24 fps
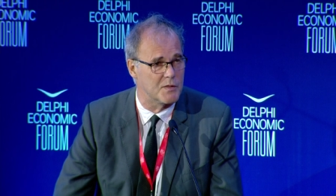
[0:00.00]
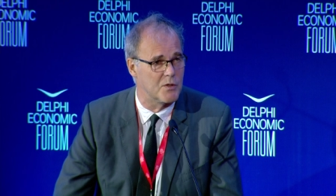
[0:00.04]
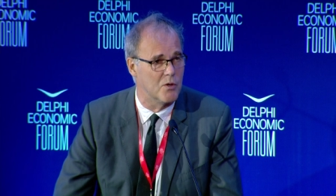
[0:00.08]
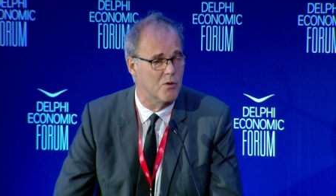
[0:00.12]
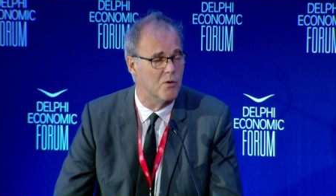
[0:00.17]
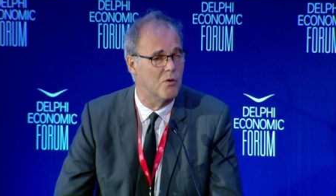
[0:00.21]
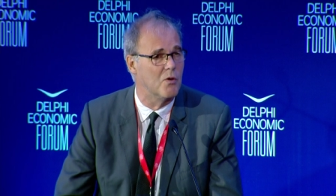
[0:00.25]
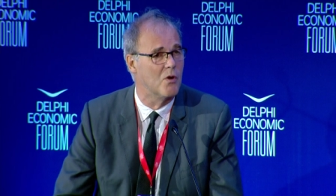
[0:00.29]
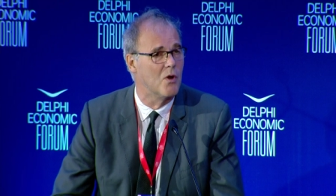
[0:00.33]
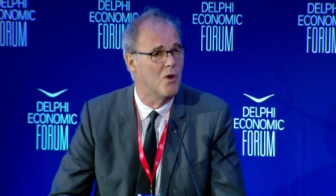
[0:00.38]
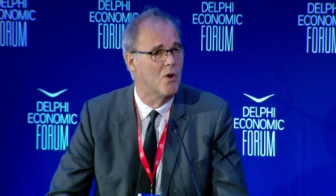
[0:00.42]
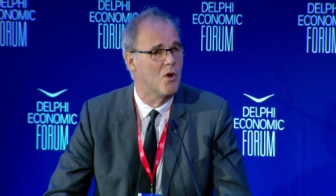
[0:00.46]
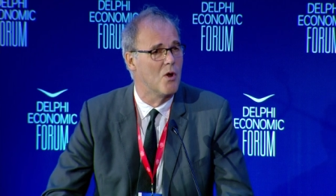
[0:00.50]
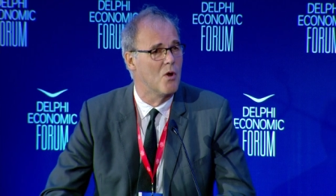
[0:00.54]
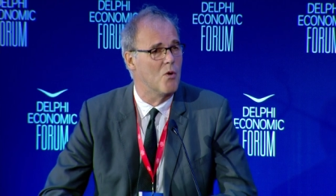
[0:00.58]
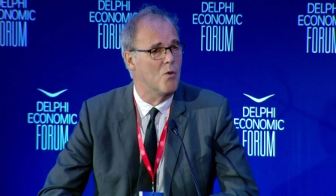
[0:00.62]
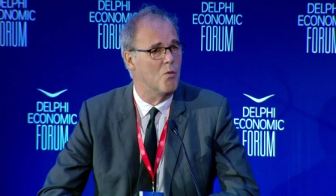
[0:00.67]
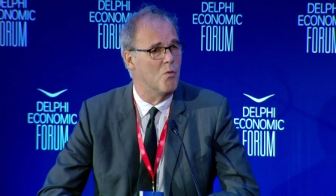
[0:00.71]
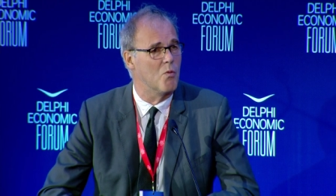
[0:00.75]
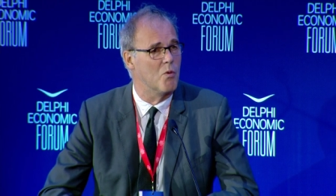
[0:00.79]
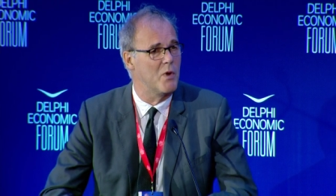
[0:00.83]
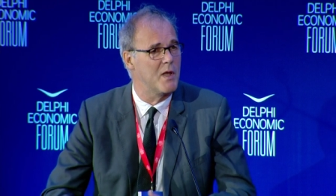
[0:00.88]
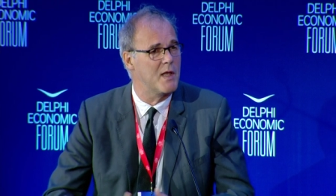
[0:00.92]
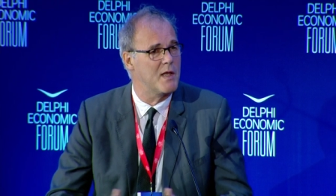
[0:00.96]
So
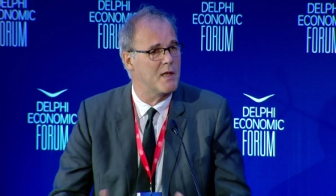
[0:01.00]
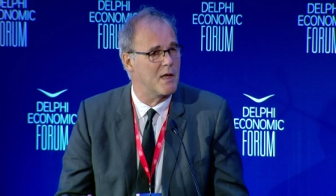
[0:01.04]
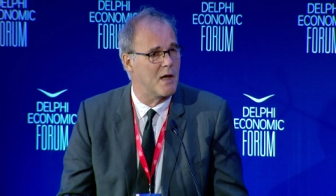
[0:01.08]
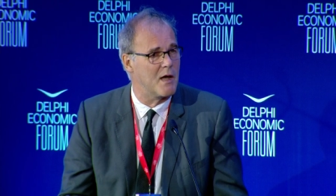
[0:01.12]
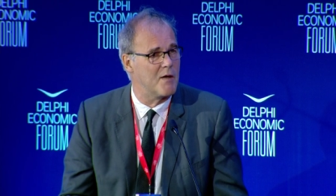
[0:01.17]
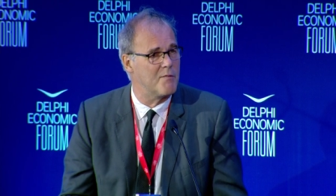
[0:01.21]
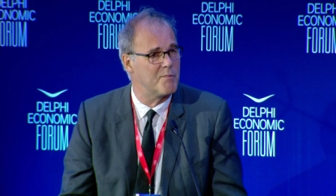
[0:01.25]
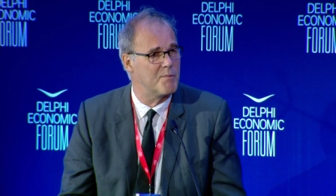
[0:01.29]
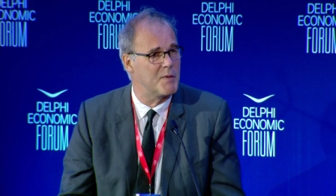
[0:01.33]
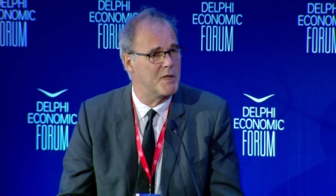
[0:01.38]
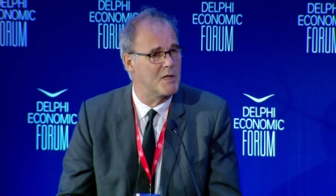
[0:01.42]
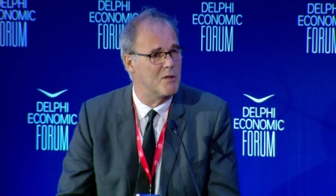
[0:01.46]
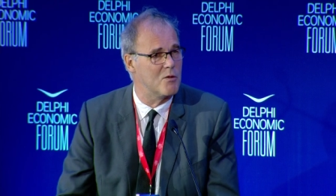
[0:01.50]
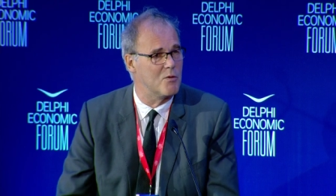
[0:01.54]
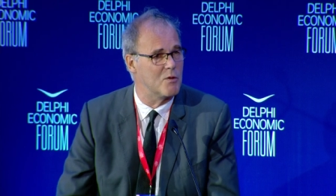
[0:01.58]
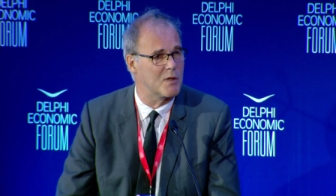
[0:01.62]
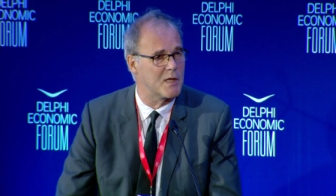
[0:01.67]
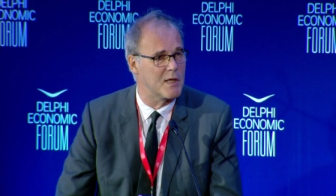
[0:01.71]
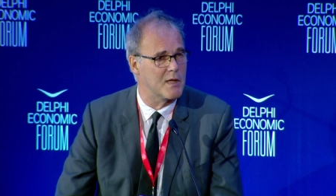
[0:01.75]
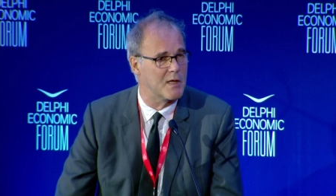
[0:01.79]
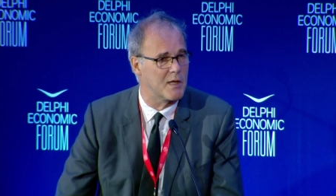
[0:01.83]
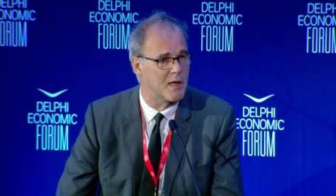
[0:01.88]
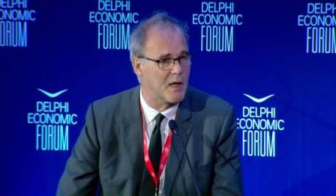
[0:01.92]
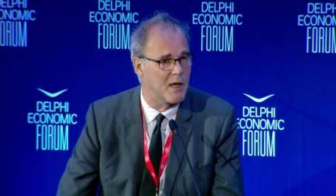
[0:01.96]
we have been
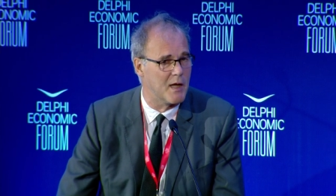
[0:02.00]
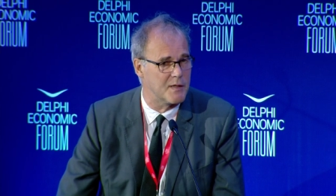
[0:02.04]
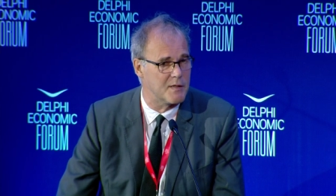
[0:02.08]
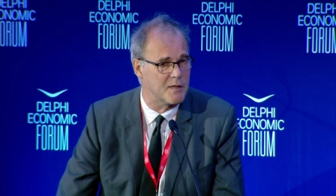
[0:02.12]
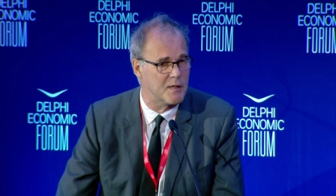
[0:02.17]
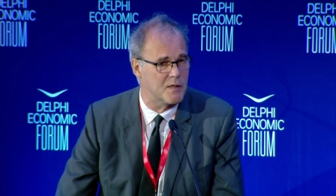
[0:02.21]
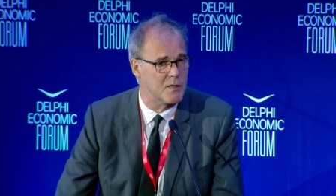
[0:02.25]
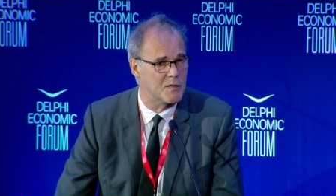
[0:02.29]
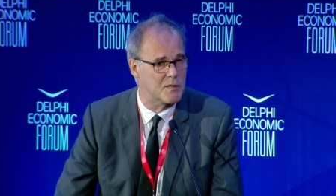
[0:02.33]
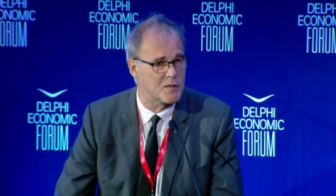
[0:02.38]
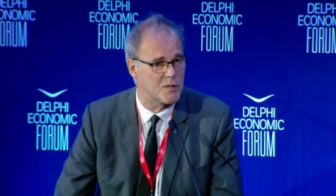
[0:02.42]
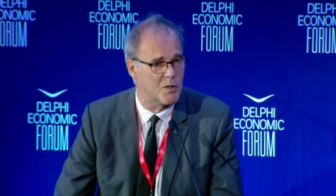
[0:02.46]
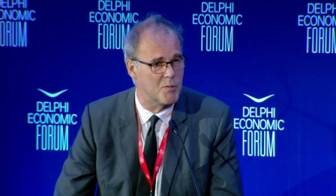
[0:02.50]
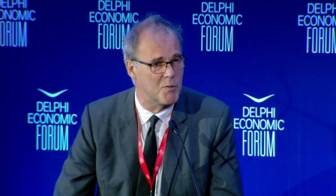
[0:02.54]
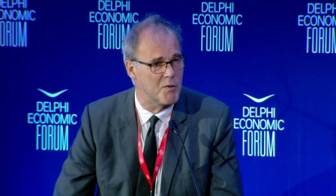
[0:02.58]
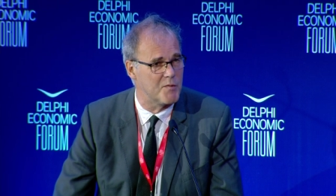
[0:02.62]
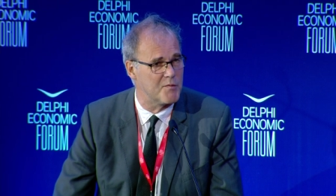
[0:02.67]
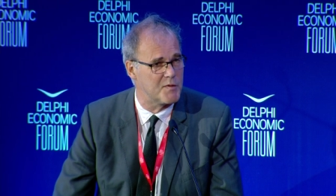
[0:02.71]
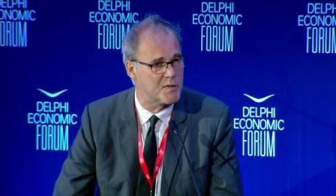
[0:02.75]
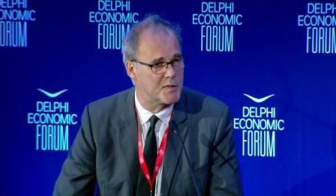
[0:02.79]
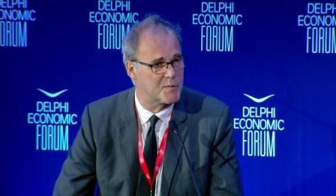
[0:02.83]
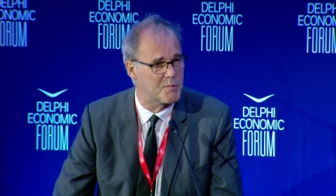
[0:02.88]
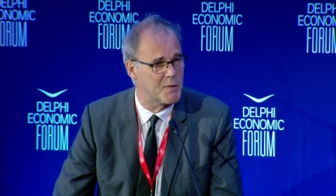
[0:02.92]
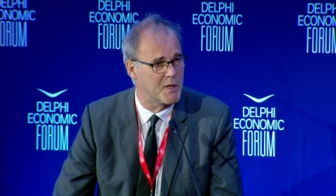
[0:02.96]
looking at some
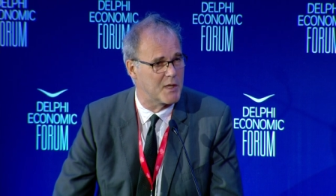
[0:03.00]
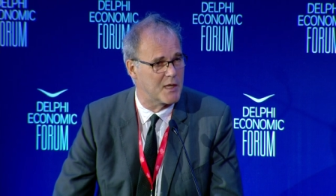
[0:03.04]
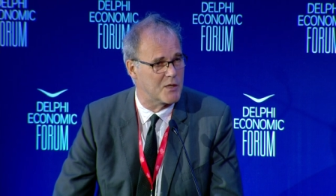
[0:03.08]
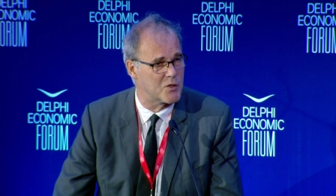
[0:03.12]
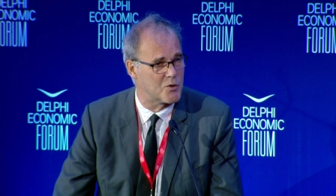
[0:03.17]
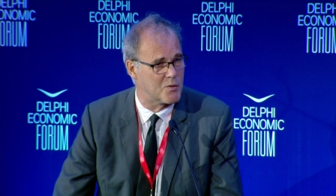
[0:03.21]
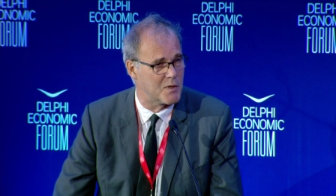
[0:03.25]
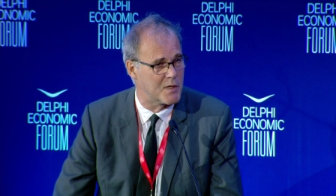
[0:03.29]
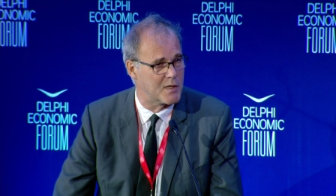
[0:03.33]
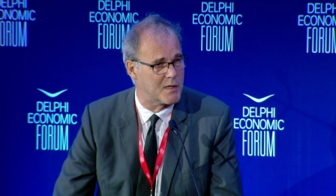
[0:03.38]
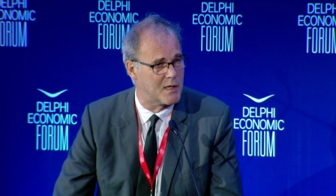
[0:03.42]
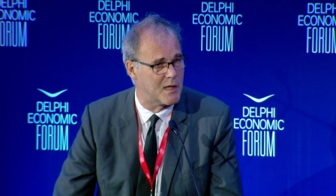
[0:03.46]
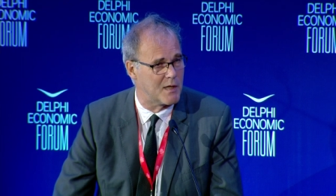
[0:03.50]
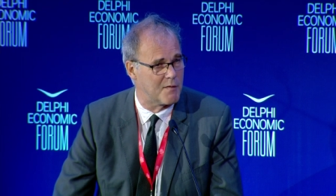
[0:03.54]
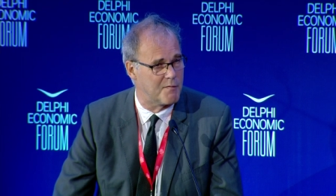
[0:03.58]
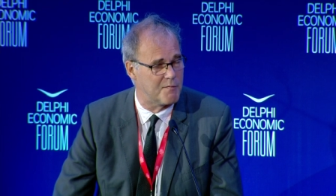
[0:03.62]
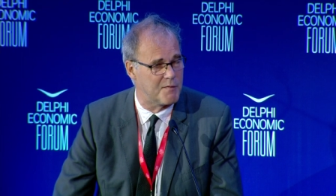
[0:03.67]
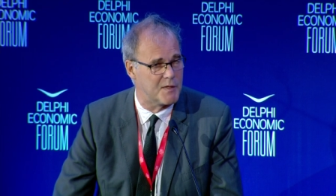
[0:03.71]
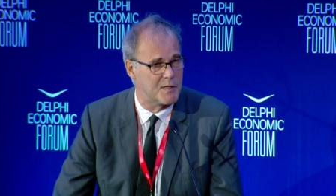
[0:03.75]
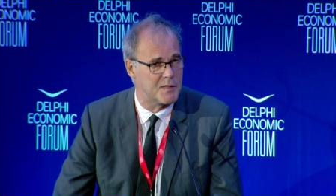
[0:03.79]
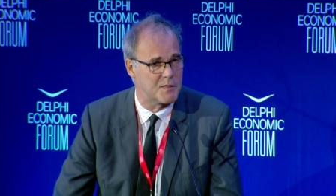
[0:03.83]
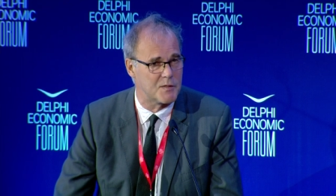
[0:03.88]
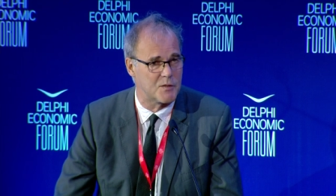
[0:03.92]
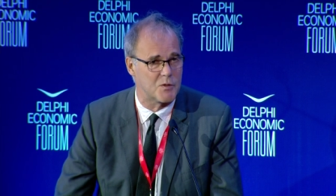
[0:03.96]
of these megatrends like
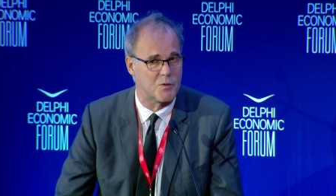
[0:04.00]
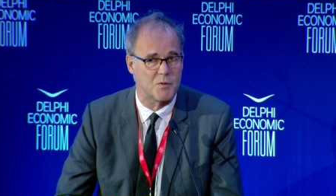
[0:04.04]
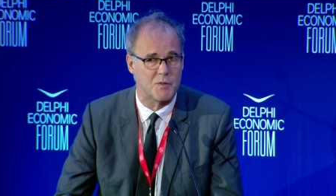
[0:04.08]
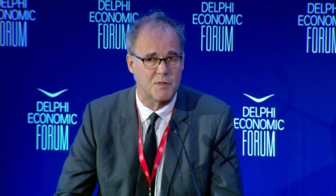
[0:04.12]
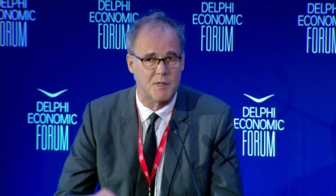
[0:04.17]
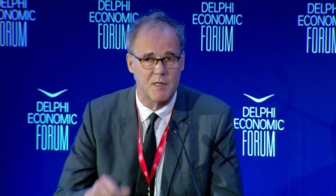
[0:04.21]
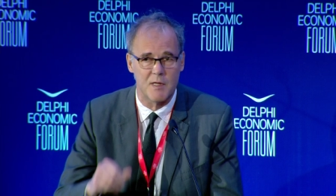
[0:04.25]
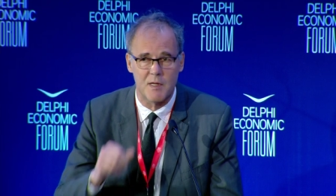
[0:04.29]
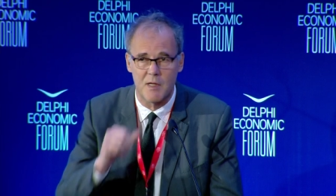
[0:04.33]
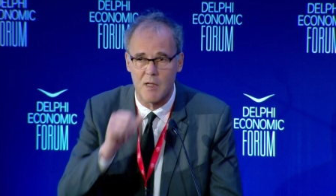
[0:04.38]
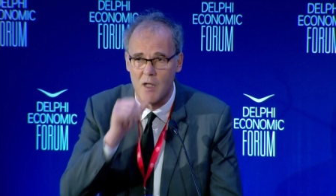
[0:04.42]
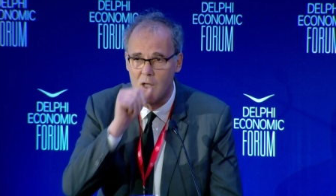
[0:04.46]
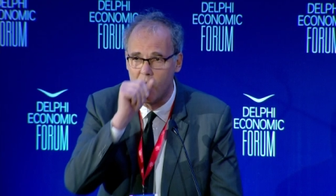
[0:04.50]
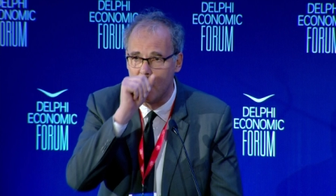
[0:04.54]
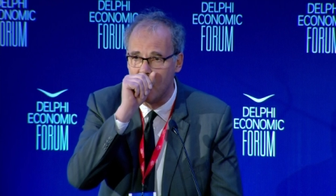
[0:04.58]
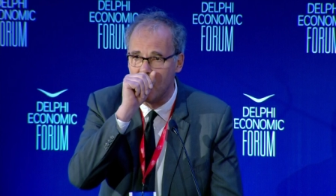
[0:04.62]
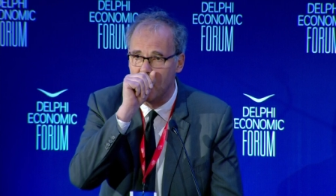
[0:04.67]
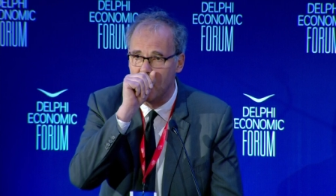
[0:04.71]
this to see